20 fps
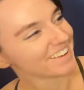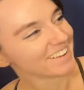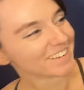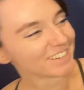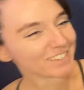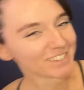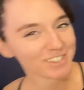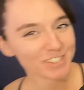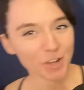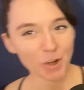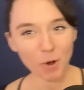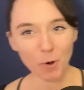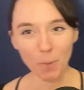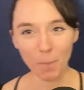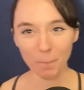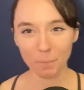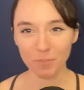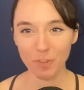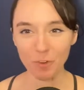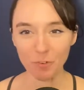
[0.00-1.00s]

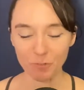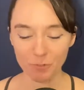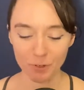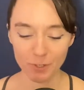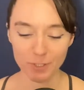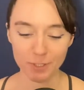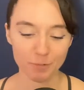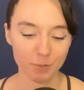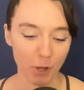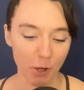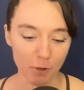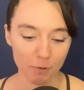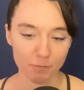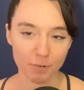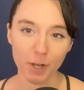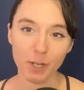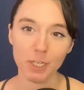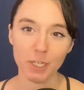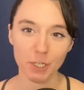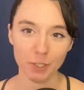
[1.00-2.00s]
So first of all,
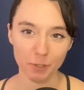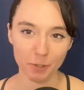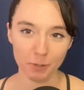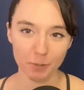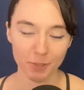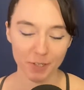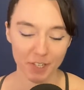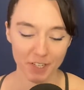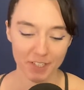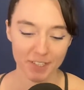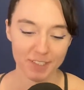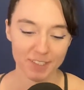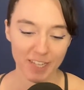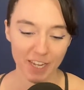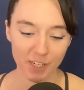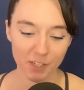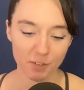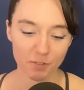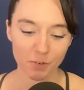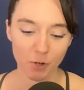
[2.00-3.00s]
fuck you.
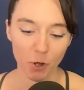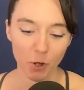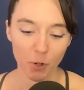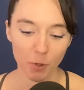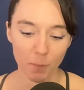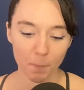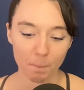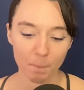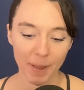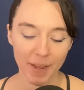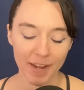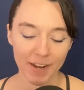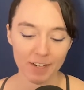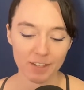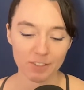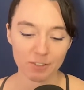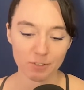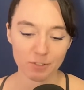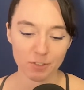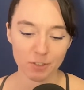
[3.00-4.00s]
Second of all, my
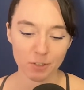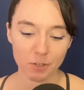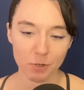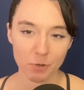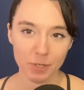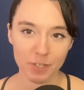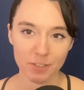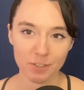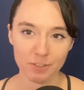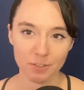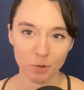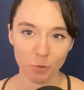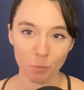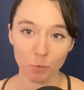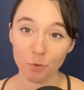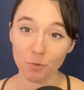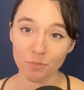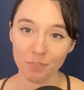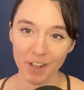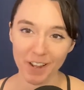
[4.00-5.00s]
answer to you is
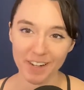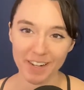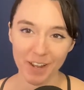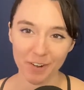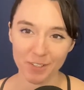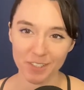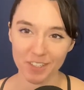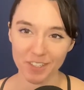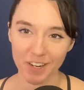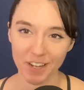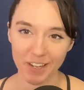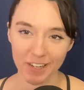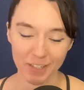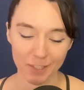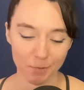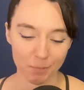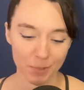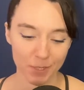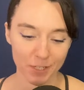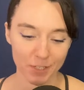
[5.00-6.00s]
we'll find out
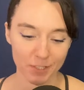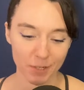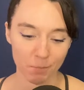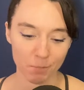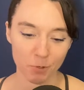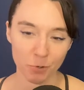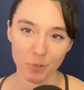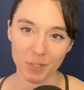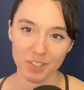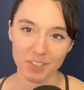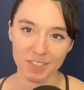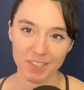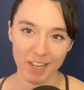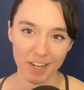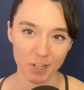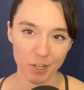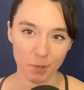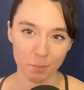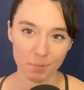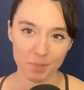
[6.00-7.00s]
tonight, because I'm doing
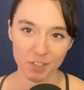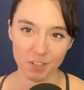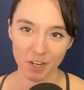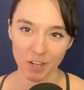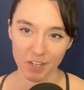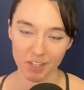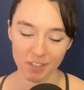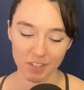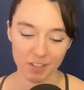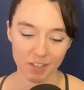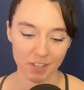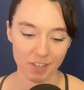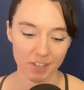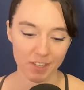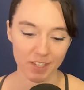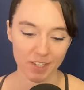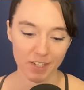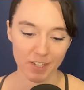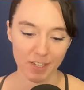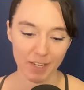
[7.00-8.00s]
stand-up tonight
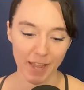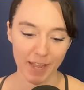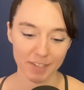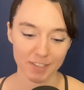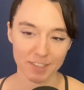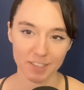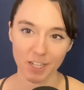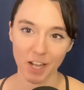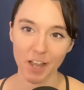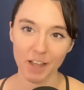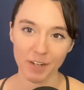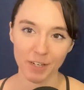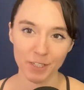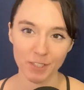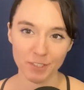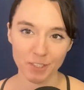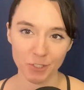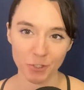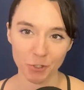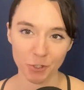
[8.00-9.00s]
at
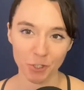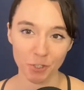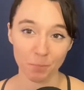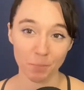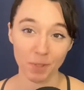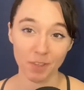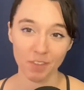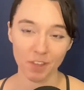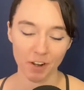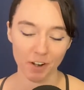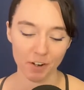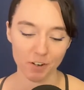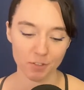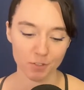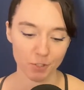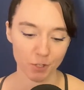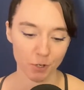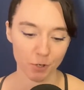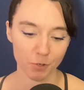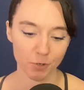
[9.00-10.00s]
Scotty's and you're going to be there.
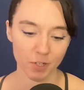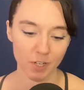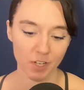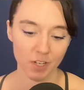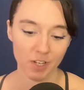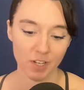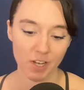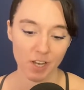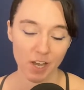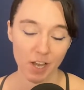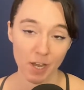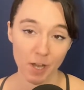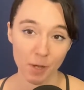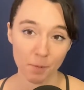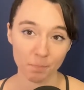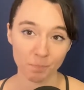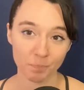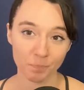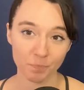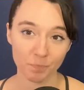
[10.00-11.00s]
So
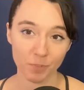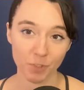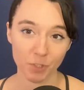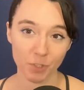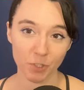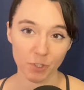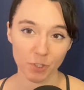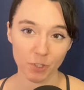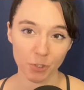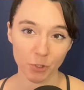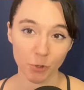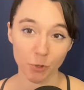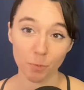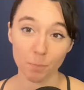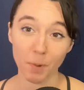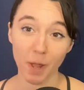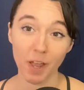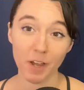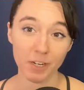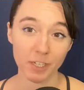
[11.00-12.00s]
your
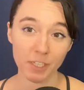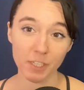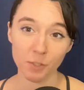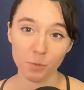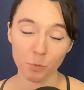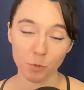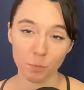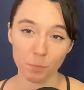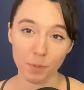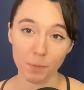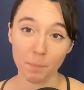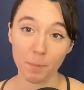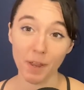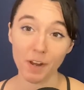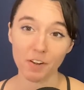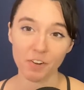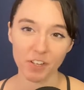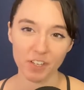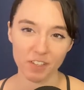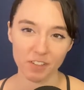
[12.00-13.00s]
body will be
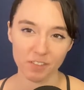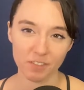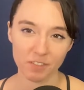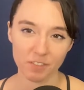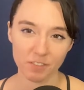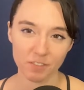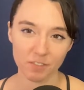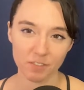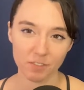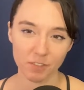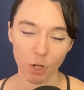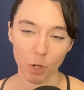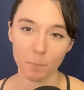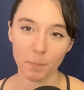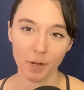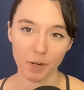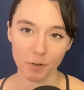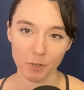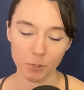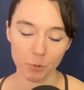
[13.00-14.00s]
buried. I'll
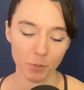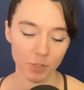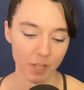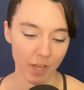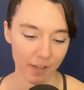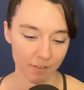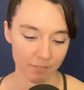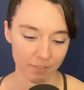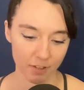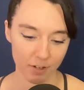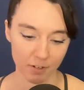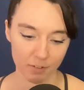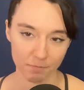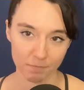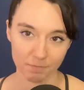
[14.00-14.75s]
bury you alive there.